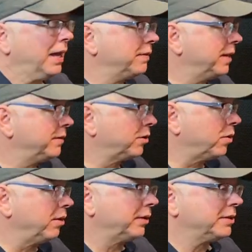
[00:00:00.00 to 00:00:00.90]
and then the
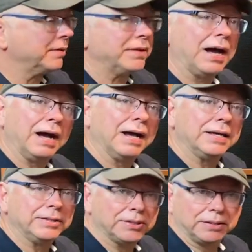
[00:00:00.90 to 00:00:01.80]
qualities of the
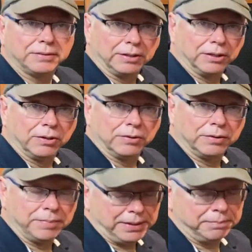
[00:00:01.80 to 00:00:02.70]
highs, the, low,
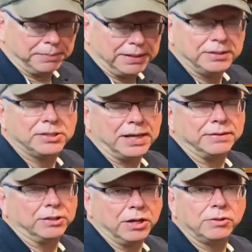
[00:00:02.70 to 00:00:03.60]
the mids
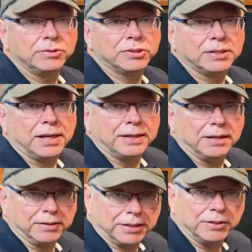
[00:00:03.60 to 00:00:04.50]
and the lows, and
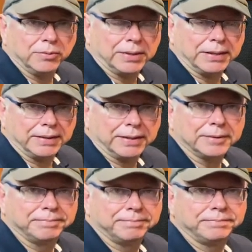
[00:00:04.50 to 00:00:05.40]
I'll let you know what I
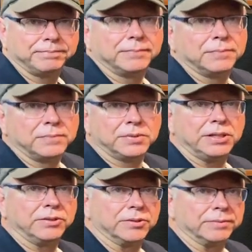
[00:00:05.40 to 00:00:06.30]
think.
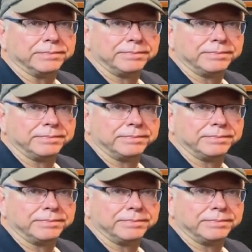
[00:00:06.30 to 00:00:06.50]
See you soon.